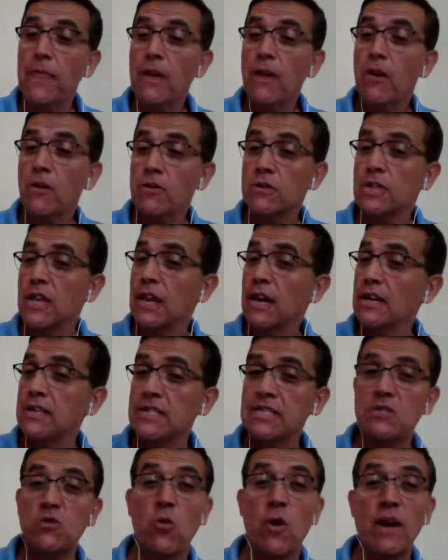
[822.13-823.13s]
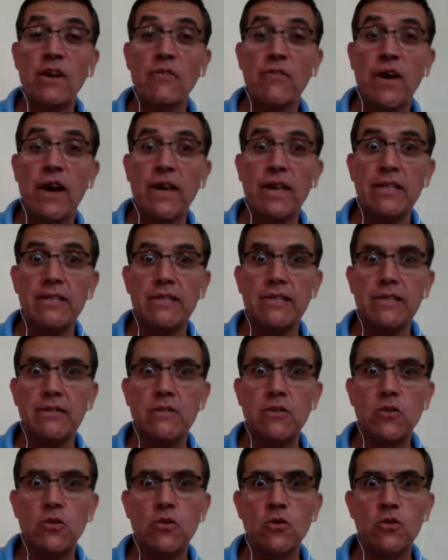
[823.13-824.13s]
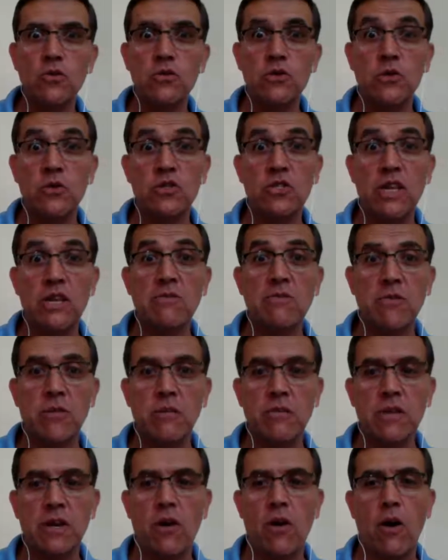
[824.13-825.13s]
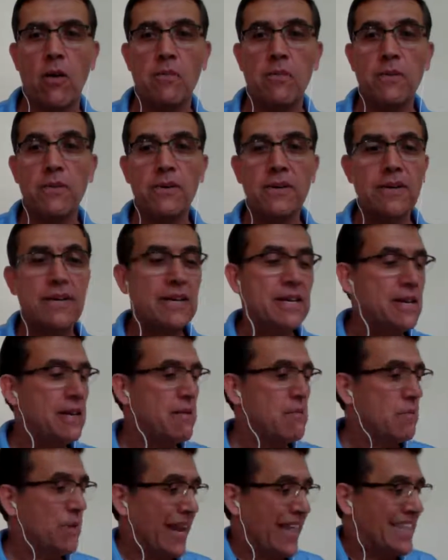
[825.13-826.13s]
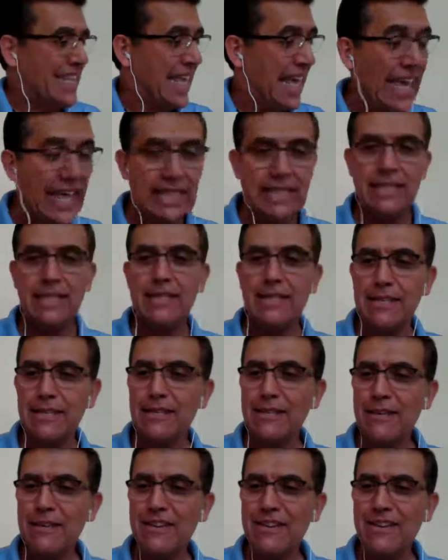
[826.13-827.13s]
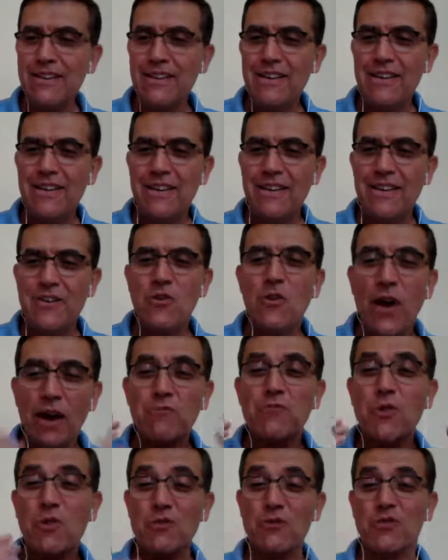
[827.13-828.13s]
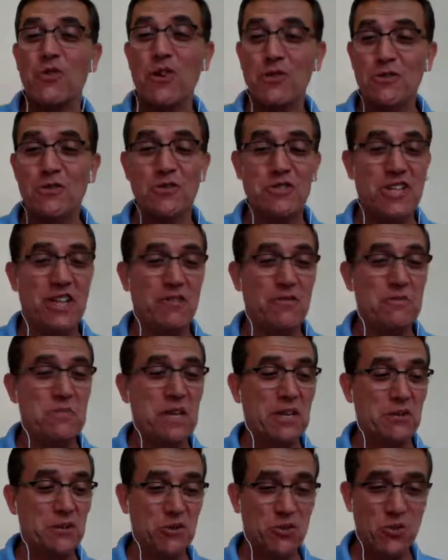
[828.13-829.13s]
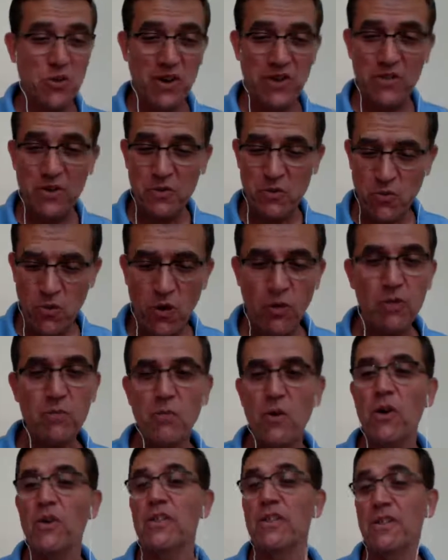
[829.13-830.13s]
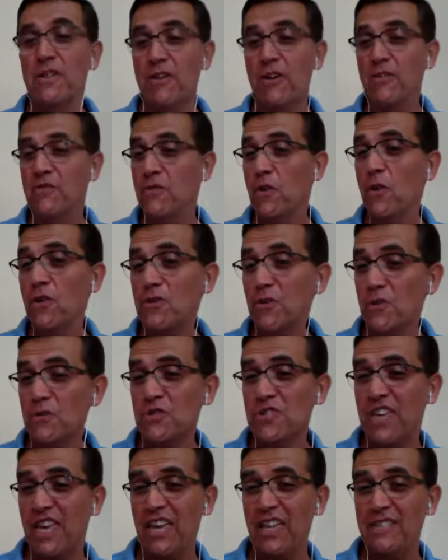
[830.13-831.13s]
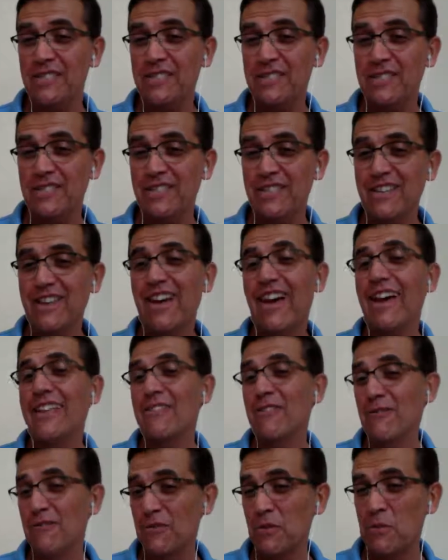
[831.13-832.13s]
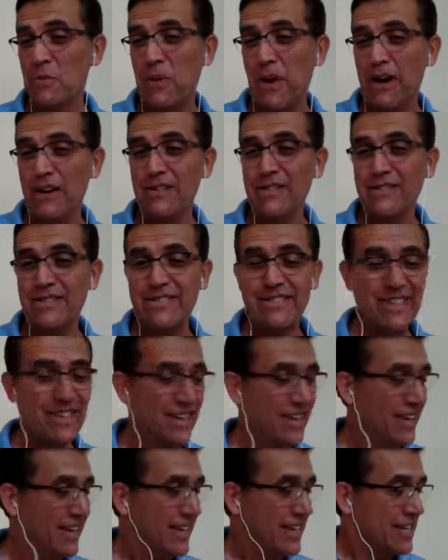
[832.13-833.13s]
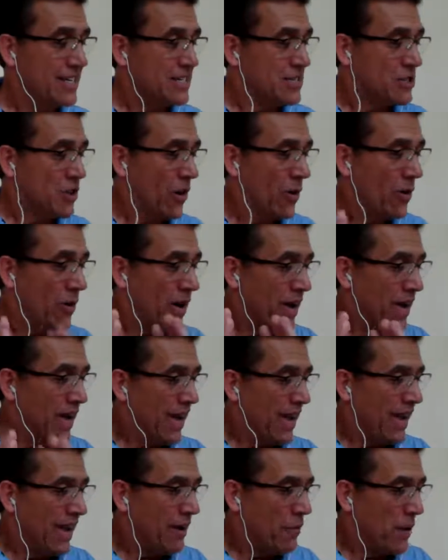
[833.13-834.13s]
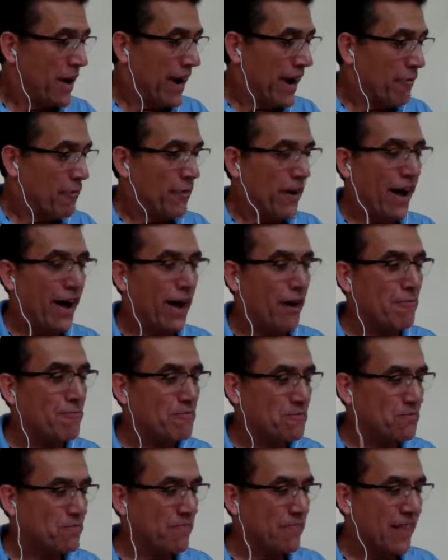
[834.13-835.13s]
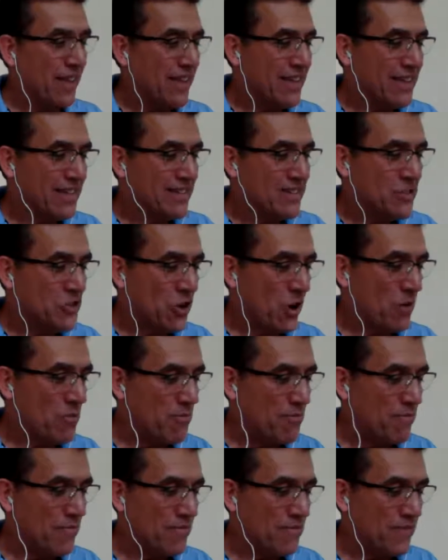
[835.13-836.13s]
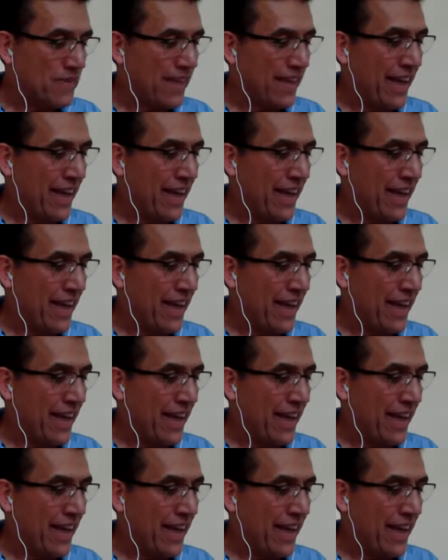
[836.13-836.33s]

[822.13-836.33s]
Or they are disqualifying your team from the cup. But at the end, you have to control yourself because you are the role model of all those kids and all the parents. So we have some